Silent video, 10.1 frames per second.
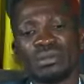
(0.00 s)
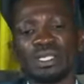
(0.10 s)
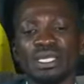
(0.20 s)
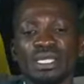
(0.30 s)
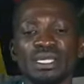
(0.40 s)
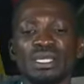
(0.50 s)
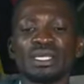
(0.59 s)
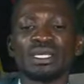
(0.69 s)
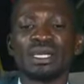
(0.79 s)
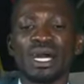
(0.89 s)
he
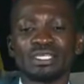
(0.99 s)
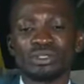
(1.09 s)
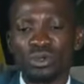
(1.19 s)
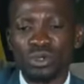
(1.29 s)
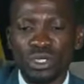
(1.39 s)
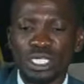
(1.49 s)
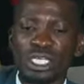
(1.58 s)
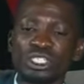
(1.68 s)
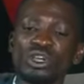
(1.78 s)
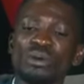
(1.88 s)
has not
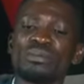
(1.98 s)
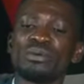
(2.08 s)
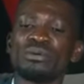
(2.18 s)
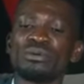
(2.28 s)
gotten a job.